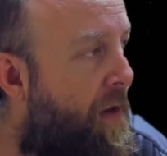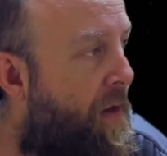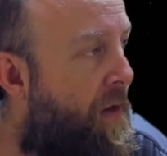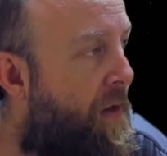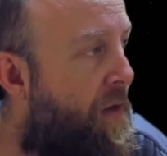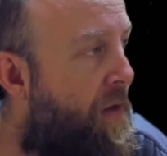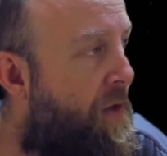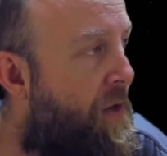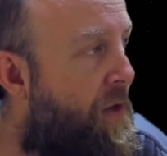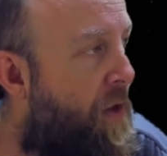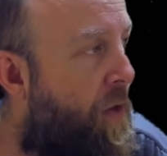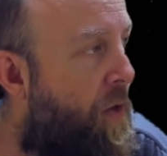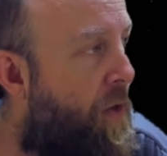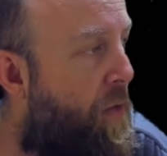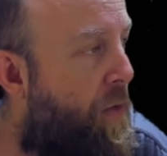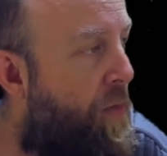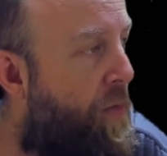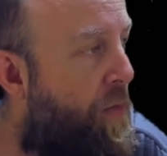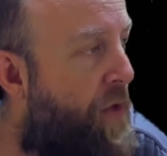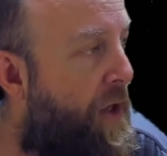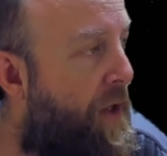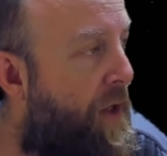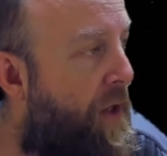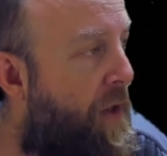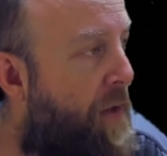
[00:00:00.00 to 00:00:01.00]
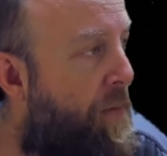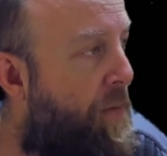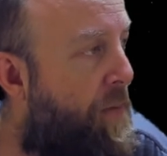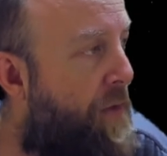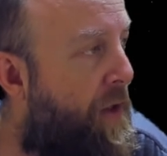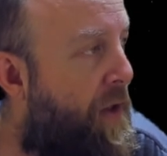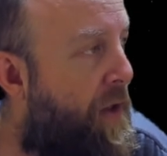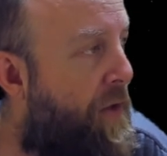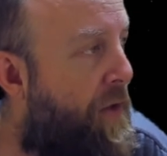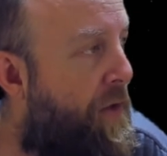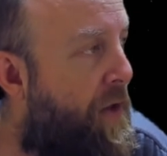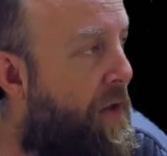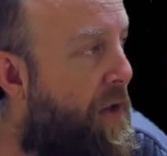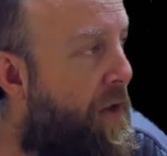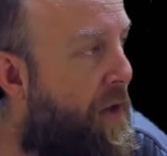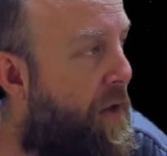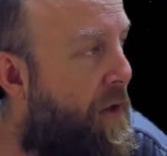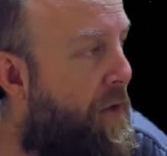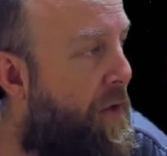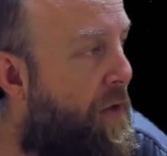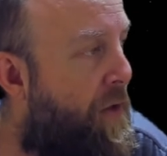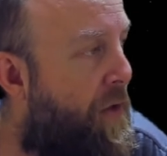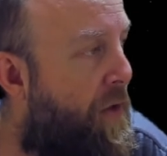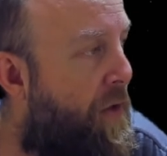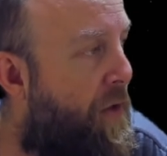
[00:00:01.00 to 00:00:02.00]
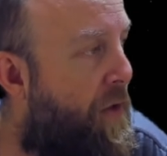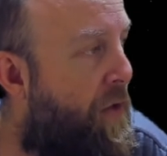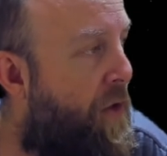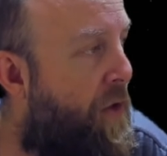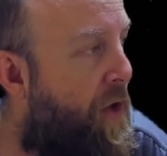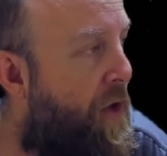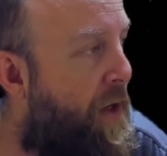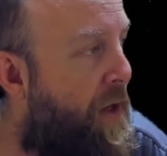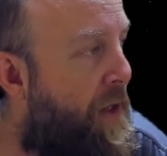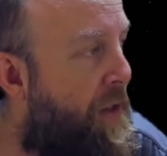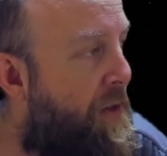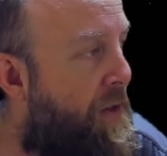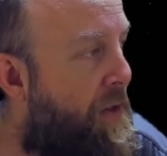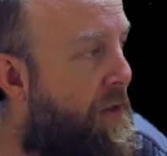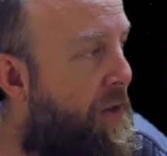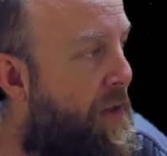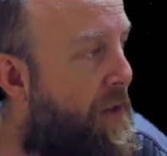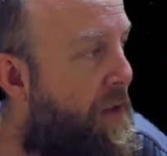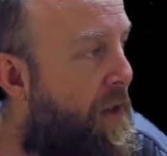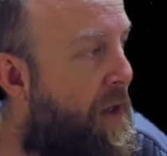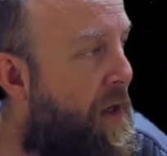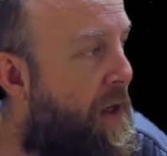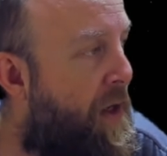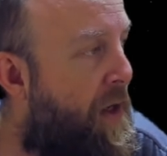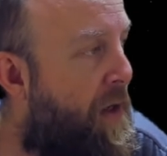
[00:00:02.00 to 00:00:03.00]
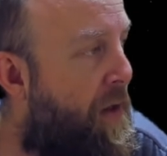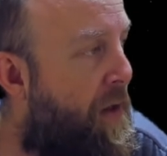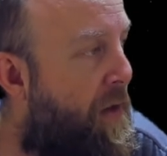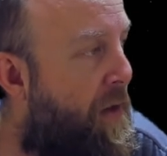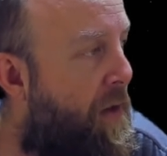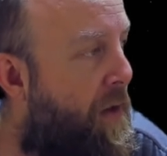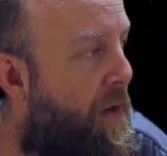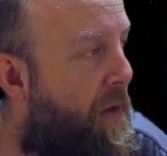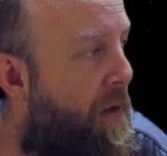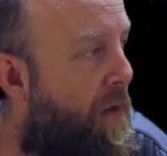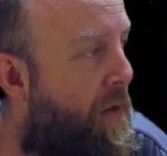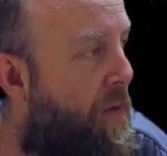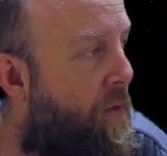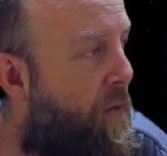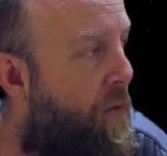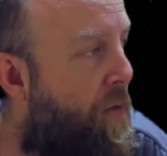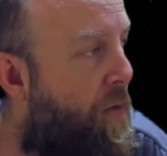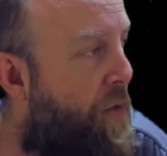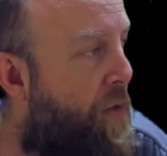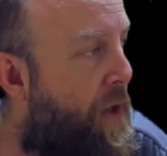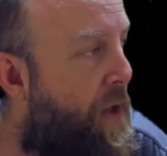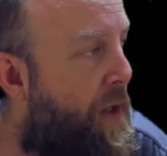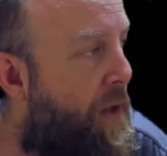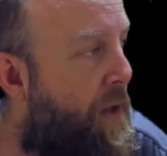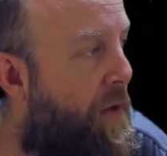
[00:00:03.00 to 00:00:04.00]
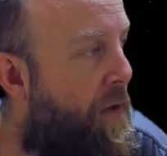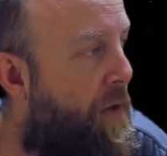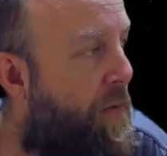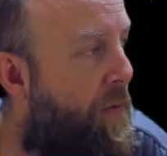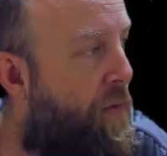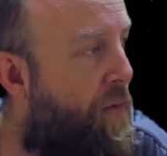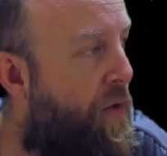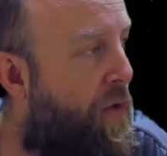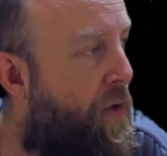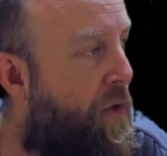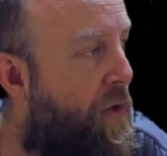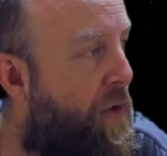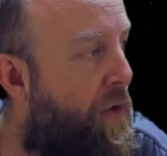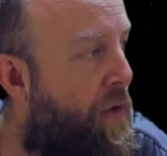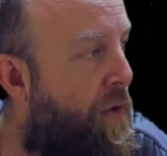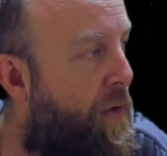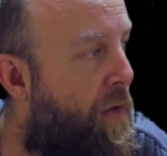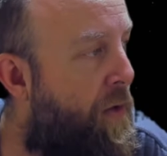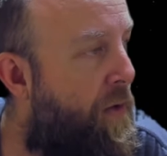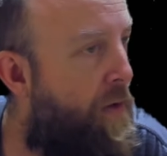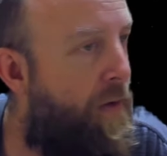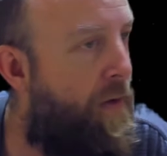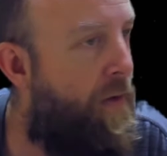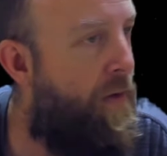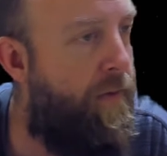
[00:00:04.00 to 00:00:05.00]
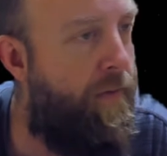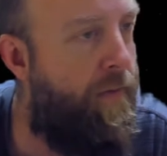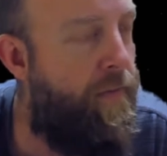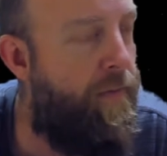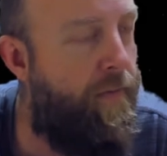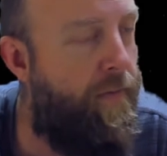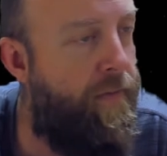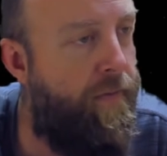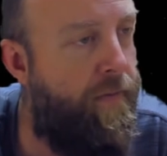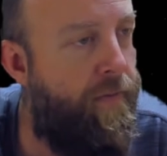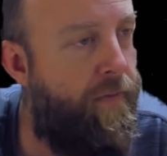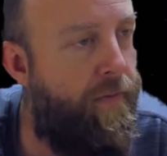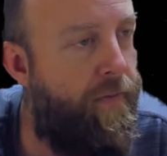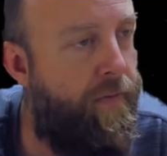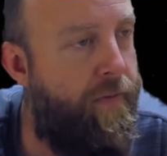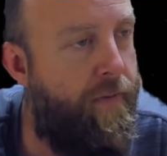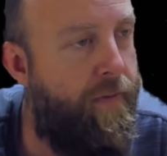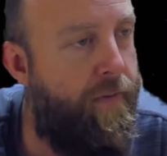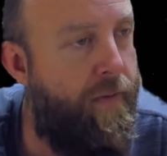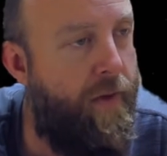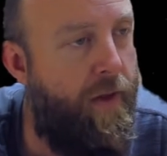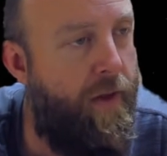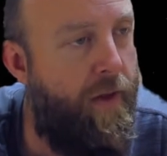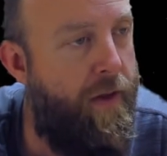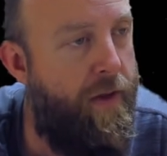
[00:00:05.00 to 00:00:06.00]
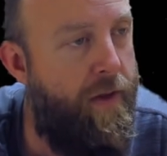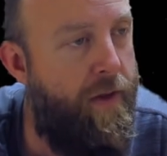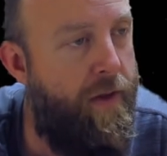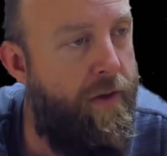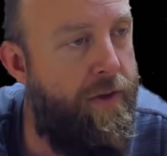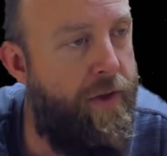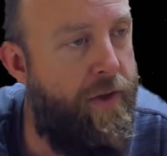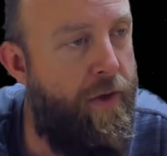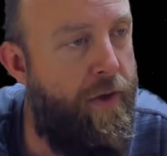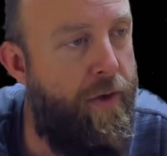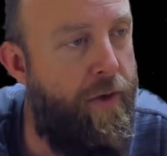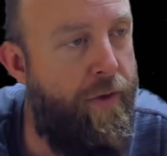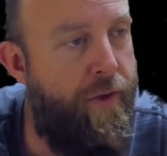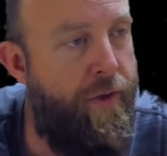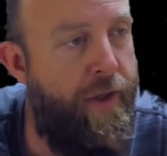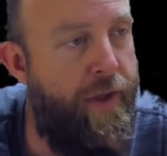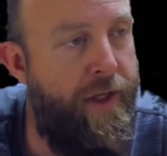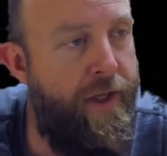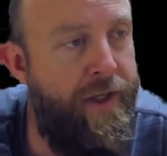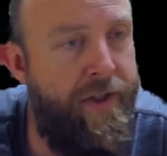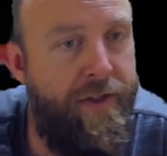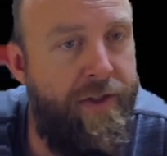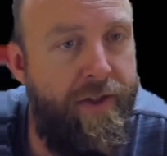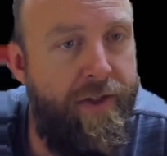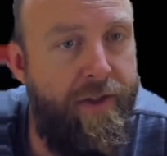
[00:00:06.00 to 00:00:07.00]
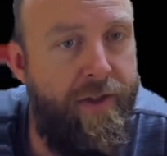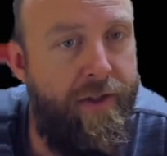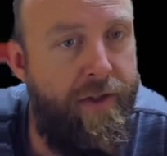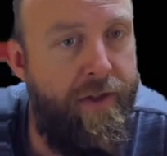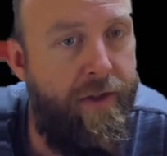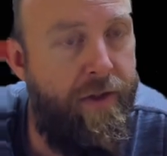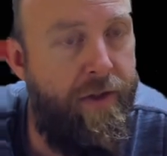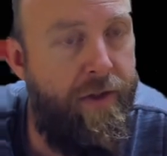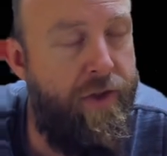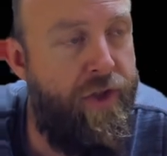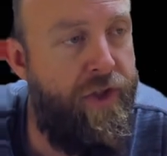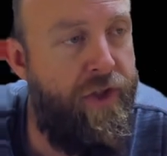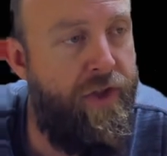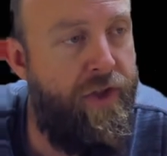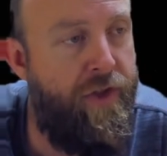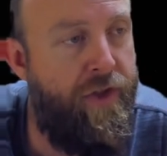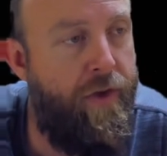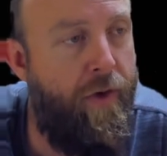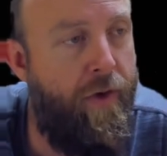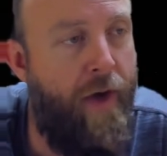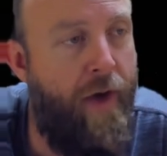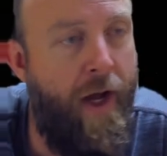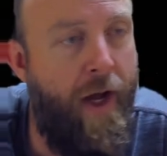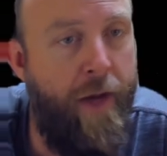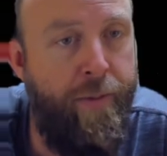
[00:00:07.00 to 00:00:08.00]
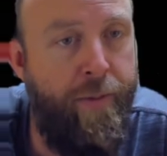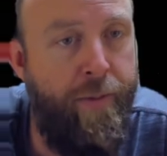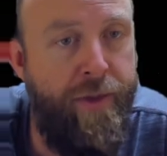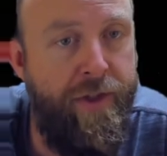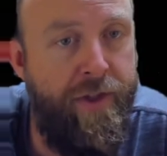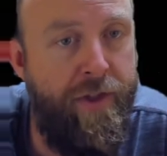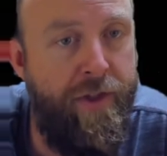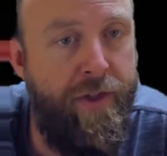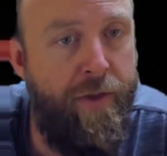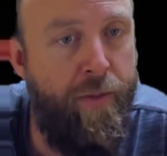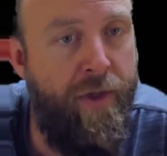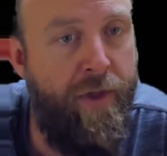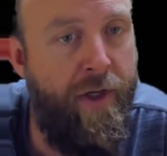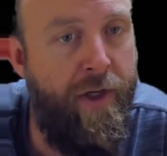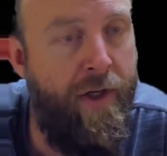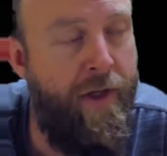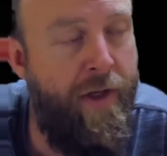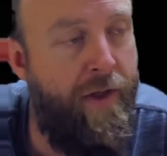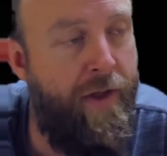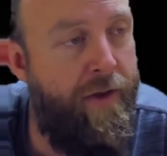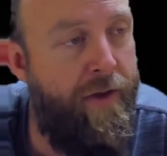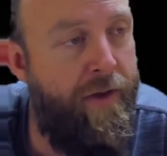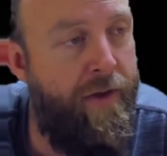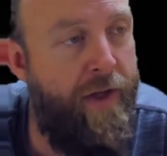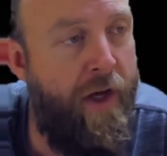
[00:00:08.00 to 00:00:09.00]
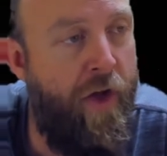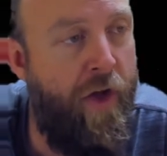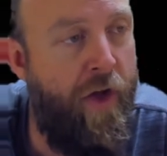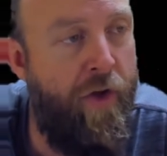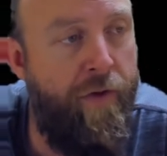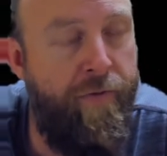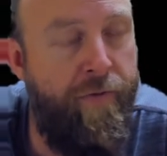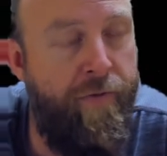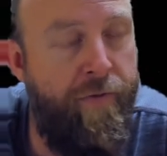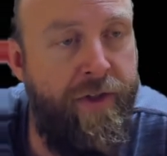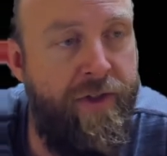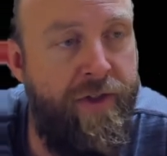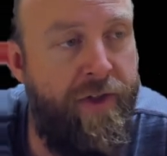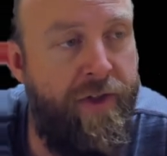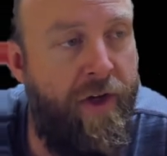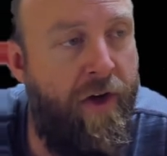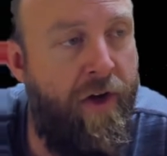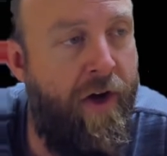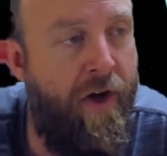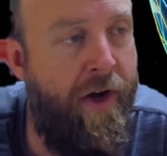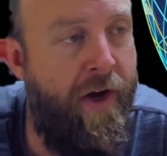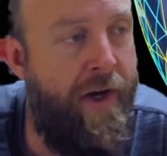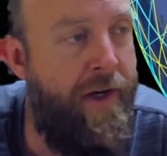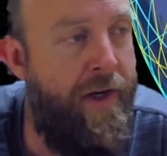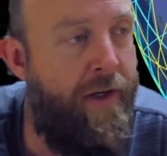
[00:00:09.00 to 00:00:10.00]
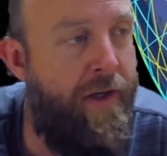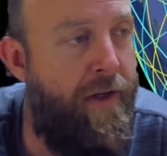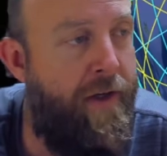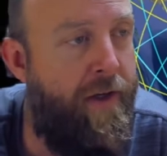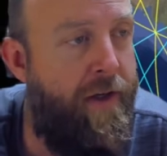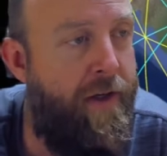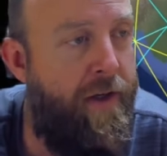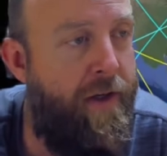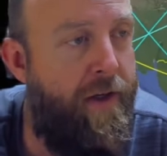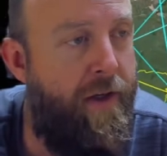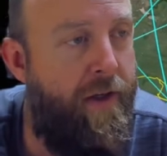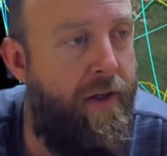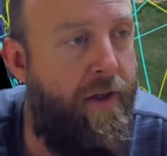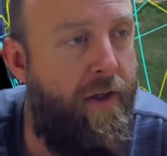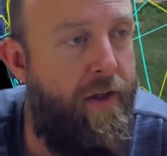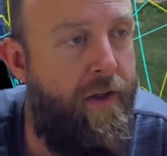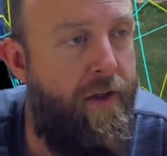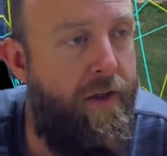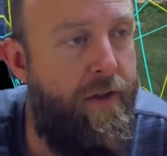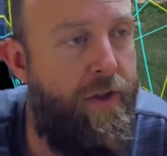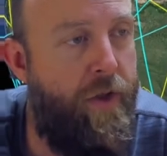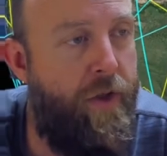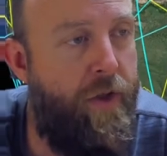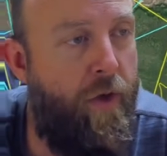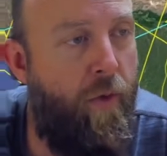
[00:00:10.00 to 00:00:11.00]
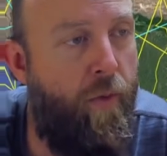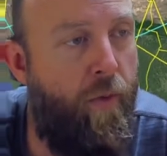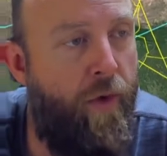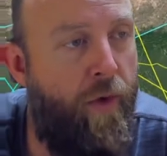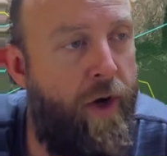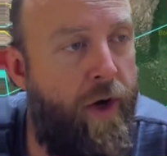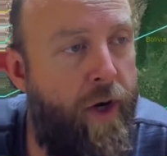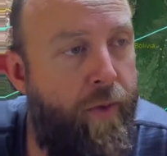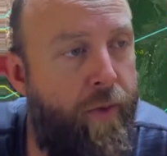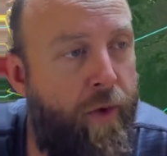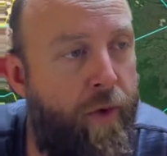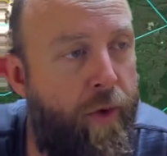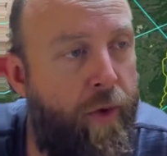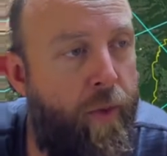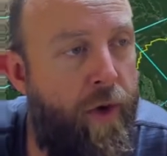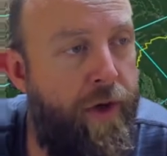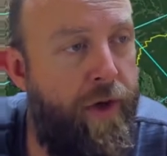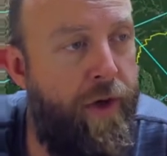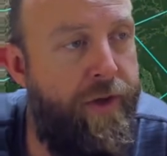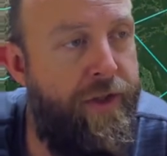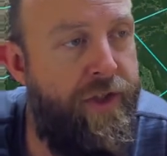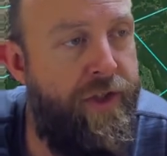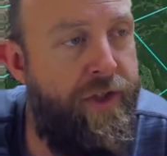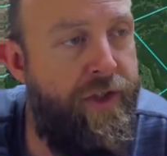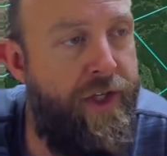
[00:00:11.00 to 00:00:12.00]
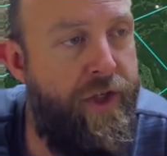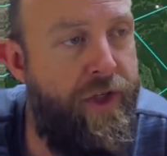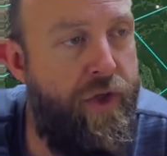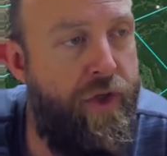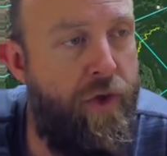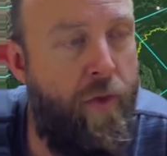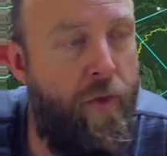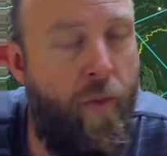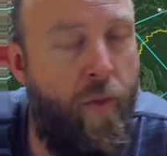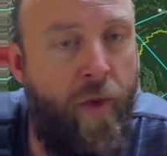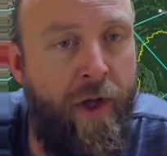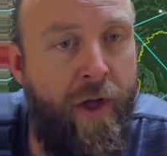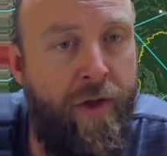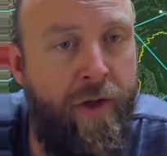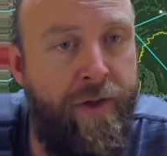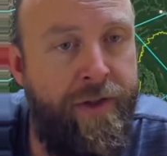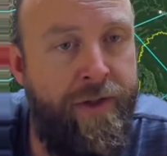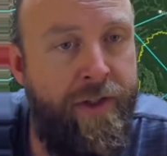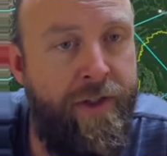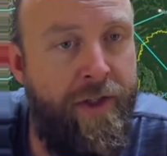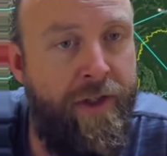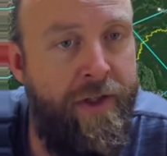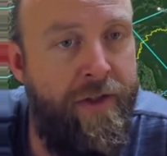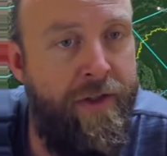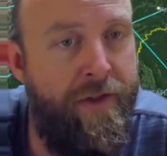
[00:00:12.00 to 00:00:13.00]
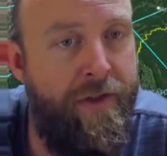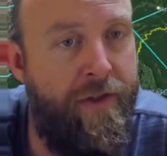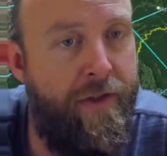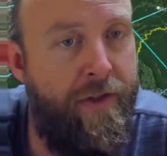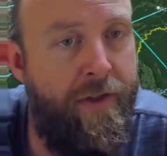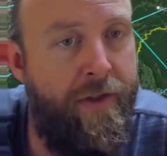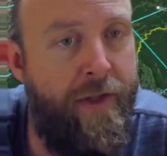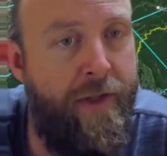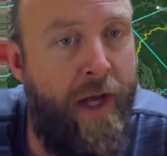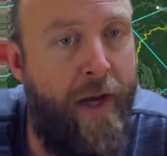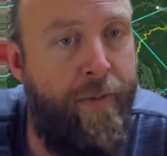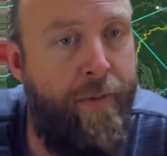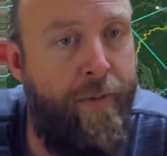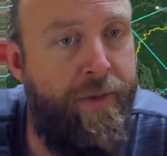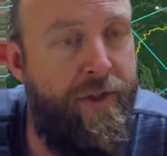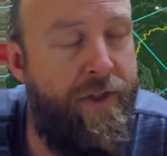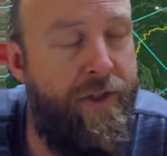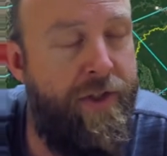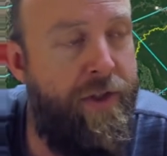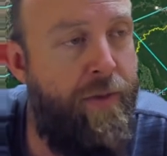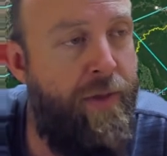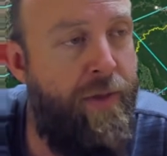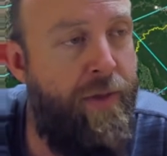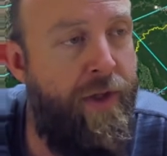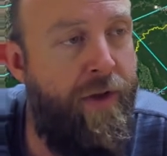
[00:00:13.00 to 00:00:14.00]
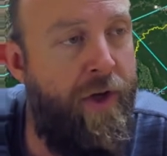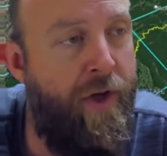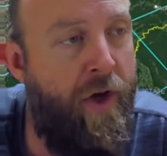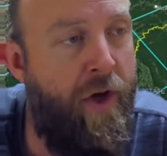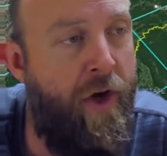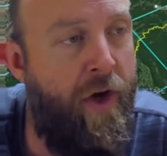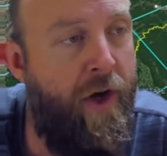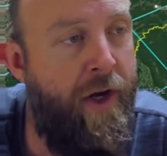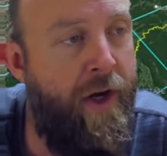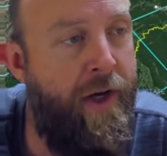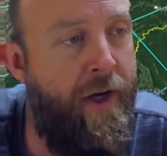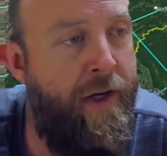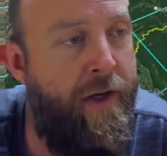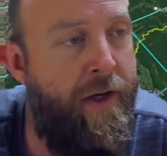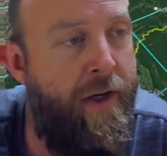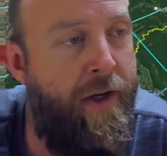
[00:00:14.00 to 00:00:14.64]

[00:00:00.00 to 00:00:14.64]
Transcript: So we'll bring up the other the lines here. We'll bring in the blue. So this just so happens to be the elephant's eye. So right where one of the central wells is, happens to be the eye.